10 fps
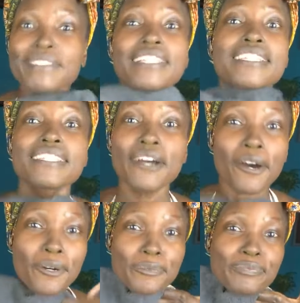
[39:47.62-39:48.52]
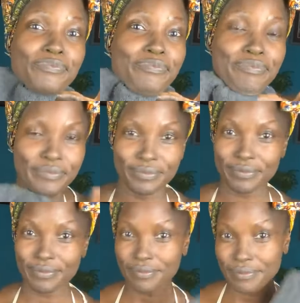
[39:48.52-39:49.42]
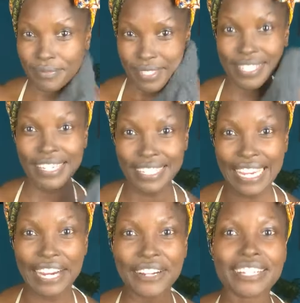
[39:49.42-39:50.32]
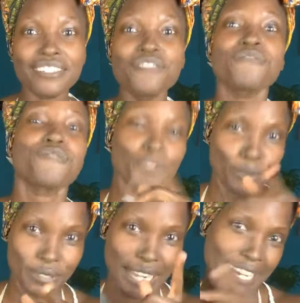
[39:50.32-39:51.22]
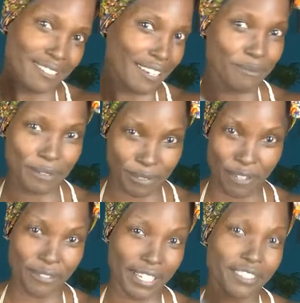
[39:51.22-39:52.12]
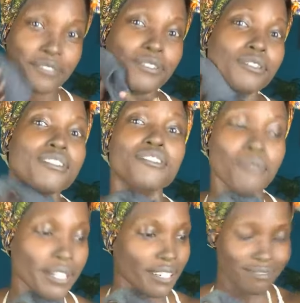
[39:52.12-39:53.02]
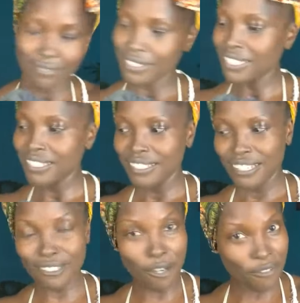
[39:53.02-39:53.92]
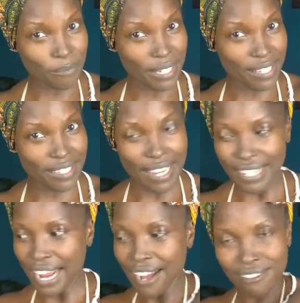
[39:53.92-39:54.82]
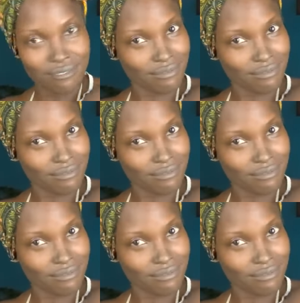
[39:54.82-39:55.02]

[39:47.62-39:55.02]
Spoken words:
So, skincare and food. Don't forget the food. So you want to glow from the inside out.